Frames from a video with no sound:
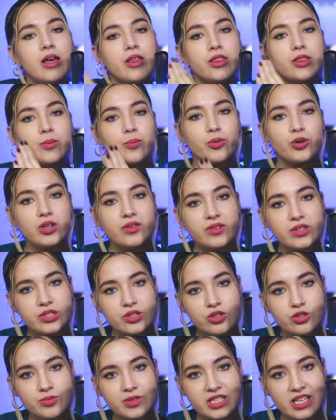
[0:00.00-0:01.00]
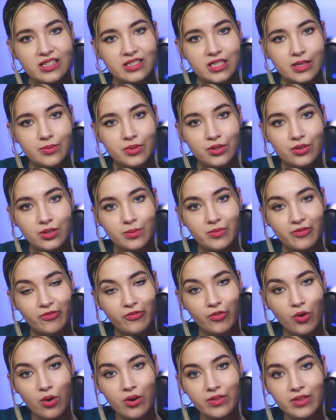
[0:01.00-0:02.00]
the previous groups that debuted
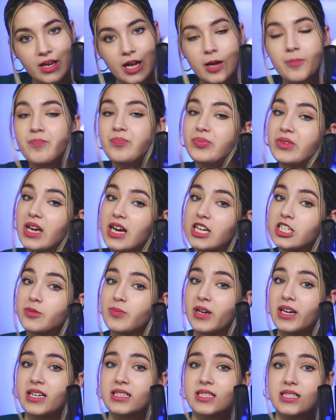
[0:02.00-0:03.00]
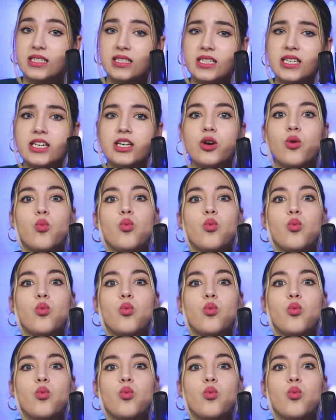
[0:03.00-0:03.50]
before them, SBAN and NCT,